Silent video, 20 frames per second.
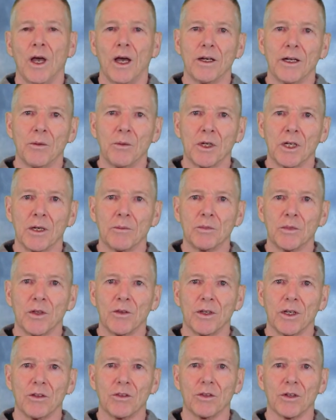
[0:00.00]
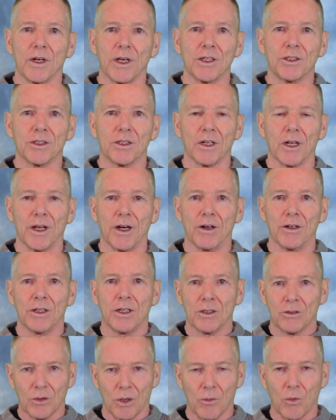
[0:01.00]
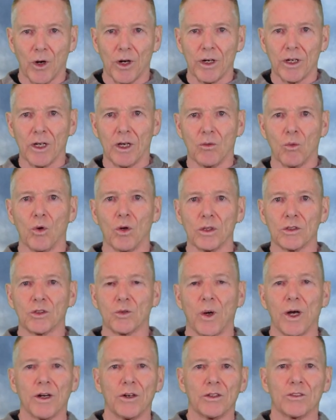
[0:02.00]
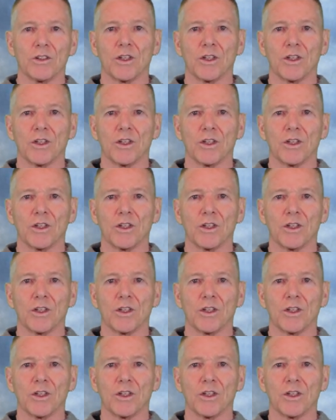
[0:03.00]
And now we come to the insulation layer. So I'm wearing a wool sweater.